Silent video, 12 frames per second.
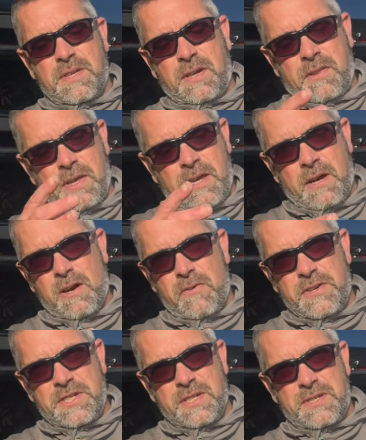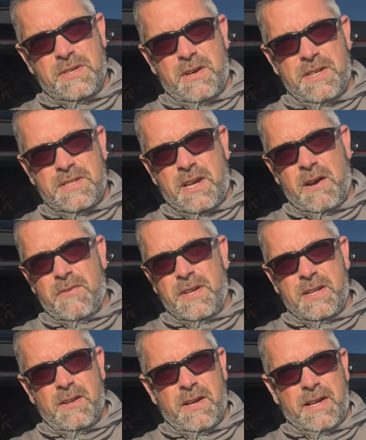the, the cartridge inside is covered
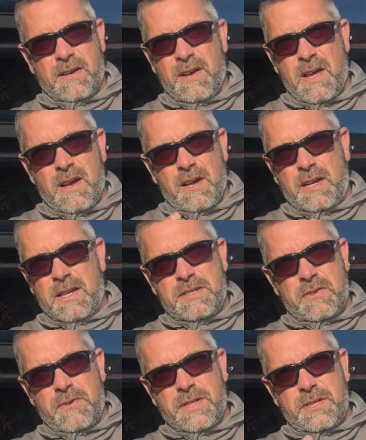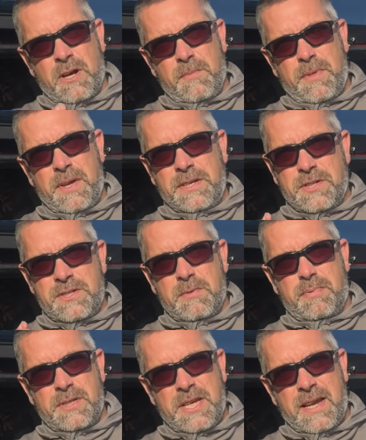in like a, a glycerin type thing just to
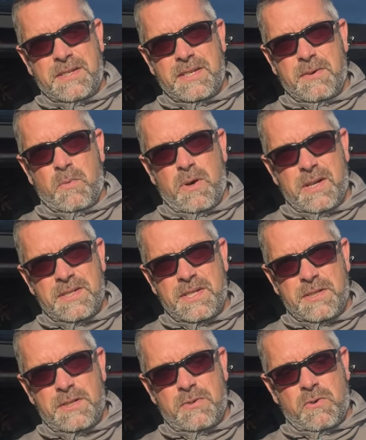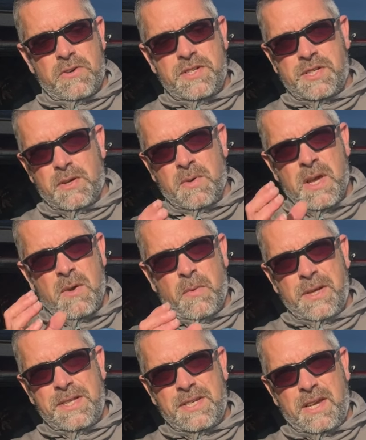protect it while it's in storage so
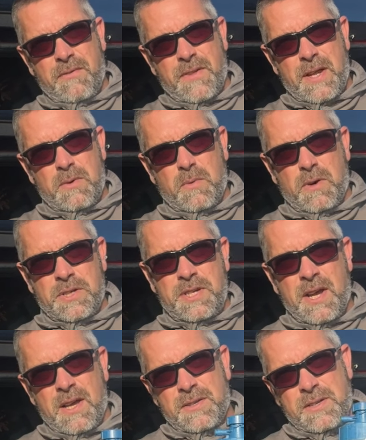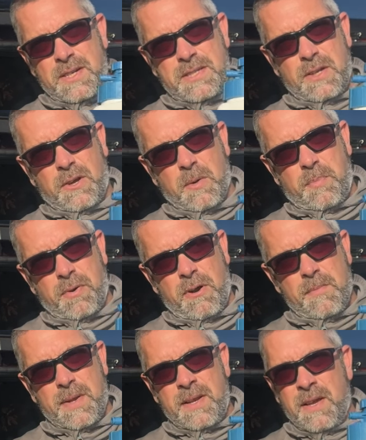we need to give that a wash. So let's look at
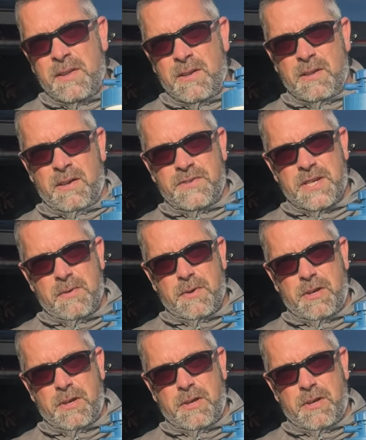priming the Lifesaver